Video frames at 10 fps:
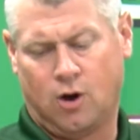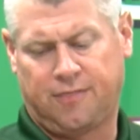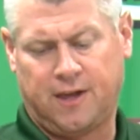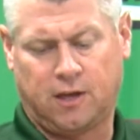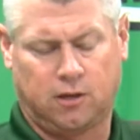I
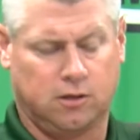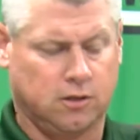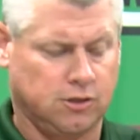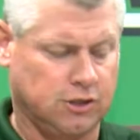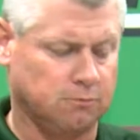think
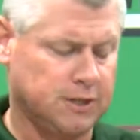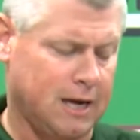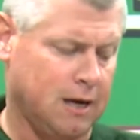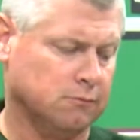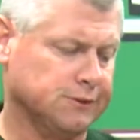
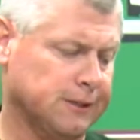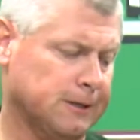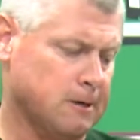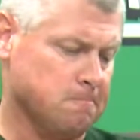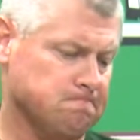sometimes,
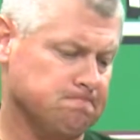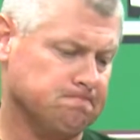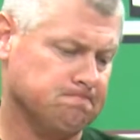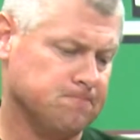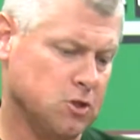you
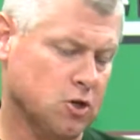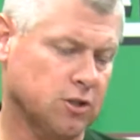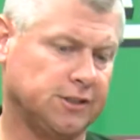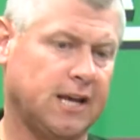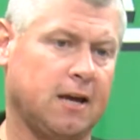know,
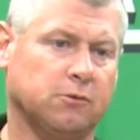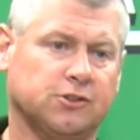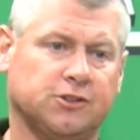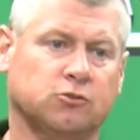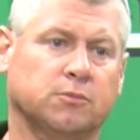this game is
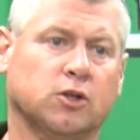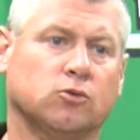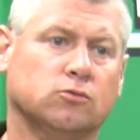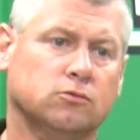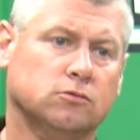still mental,